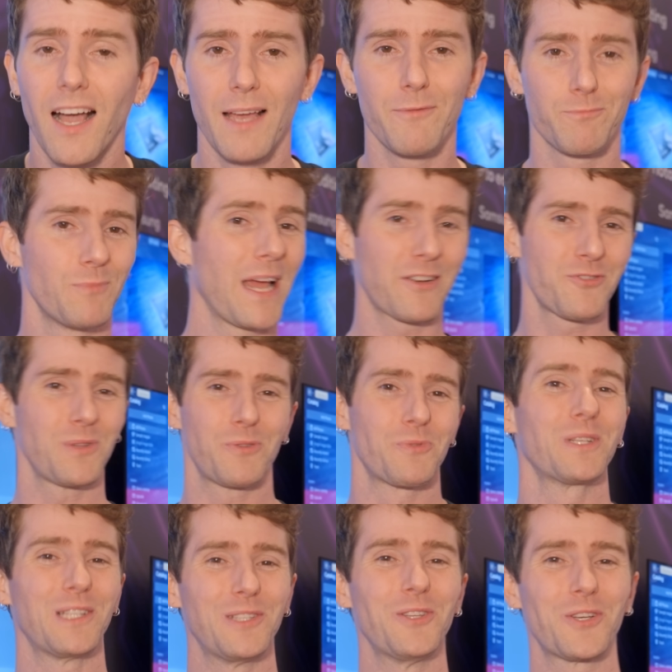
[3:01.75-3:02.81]
I'm actually
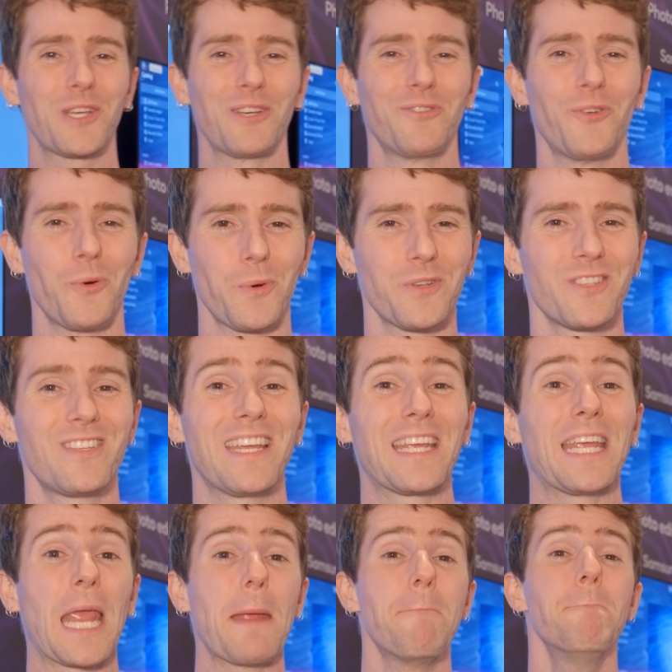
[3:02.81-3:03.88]
really looking forward to
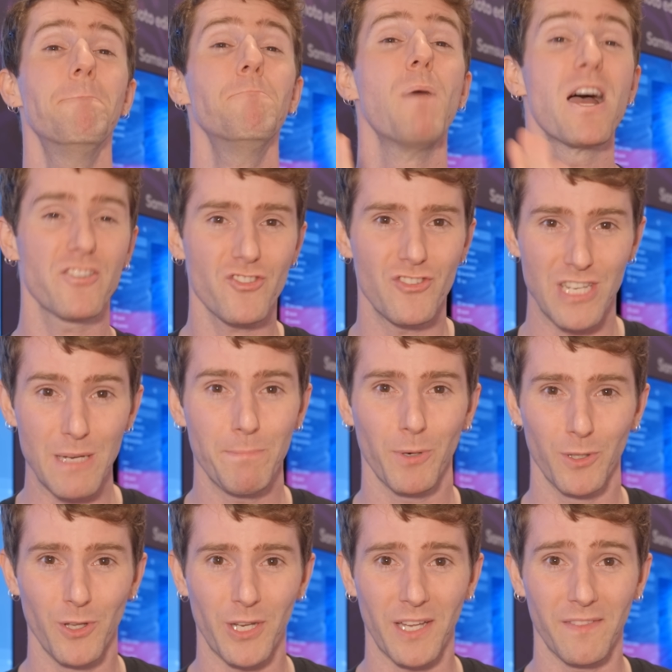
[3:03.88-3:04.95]
taking a much
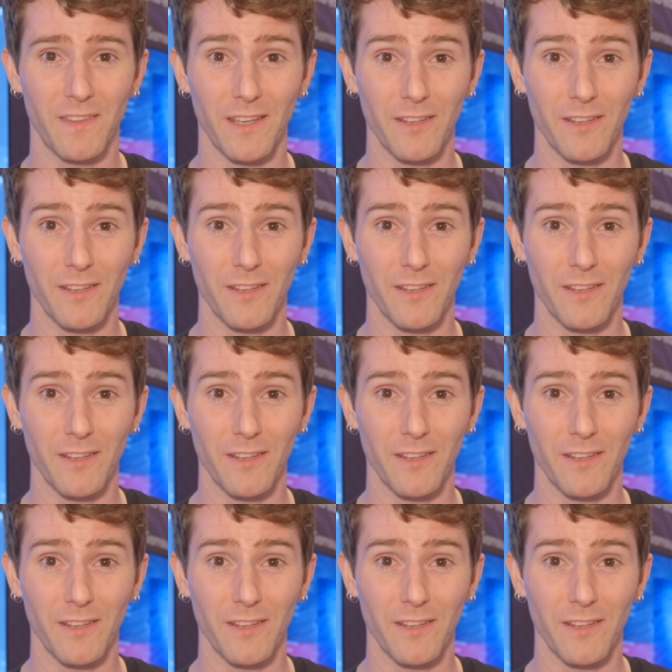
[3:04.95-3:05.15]
deeper look at